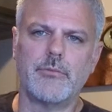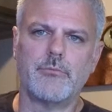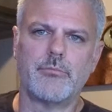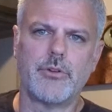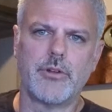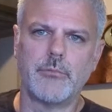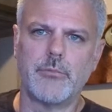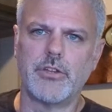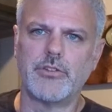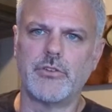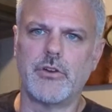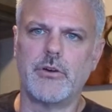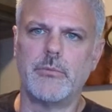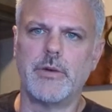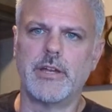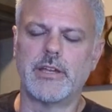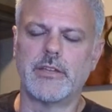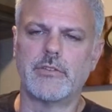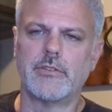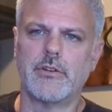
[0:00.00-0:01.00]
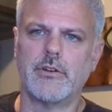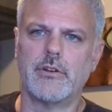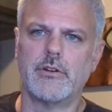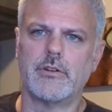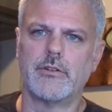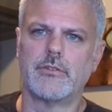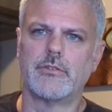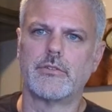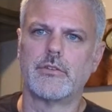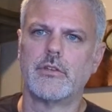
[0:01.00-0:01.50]
pretty much all my
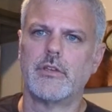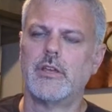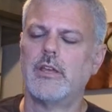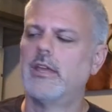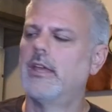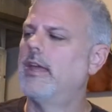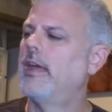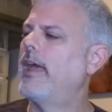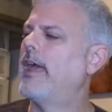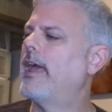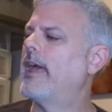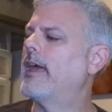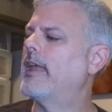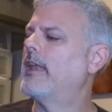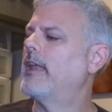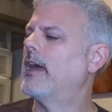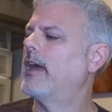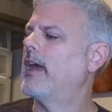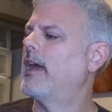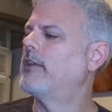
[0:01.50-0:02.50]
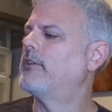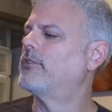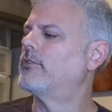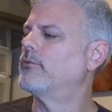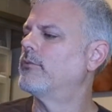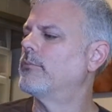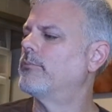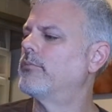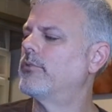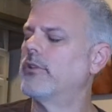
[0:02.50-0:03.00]
guitars, and I had
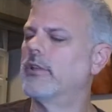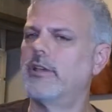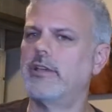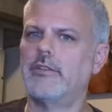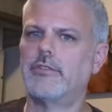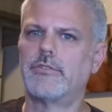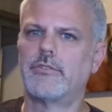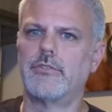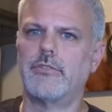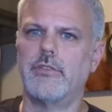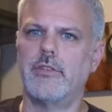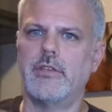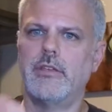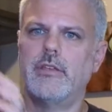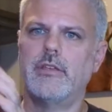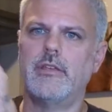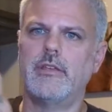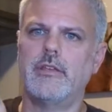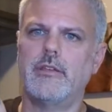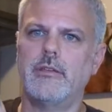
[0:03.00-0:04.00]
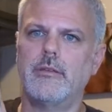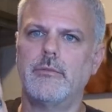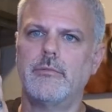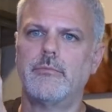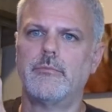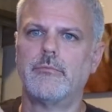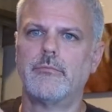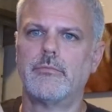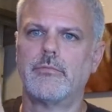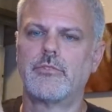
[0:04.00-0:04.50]
to replace the
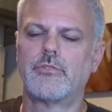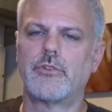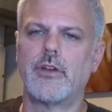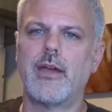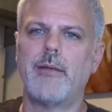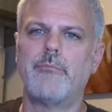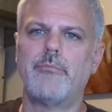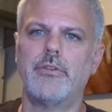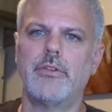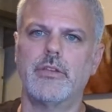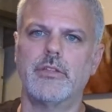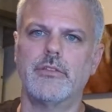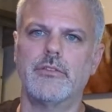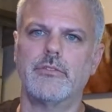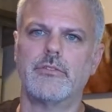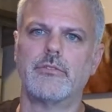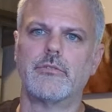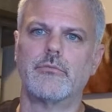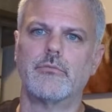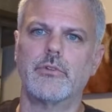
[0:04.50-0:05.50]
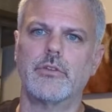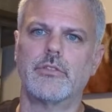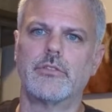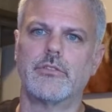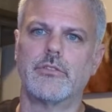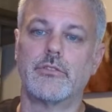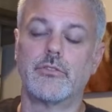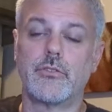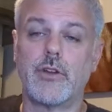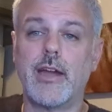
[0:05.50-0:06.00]
strap pins with
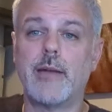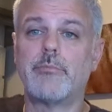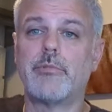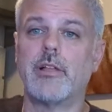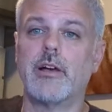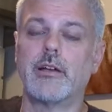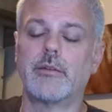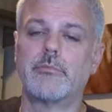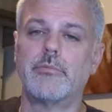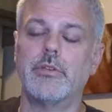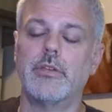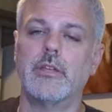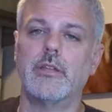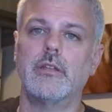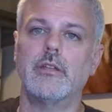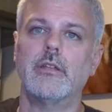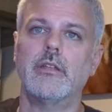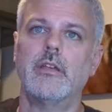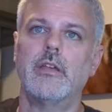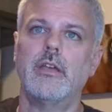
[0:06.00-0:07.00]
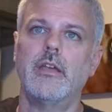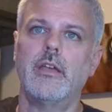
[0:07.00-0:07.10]
the strap lock pin,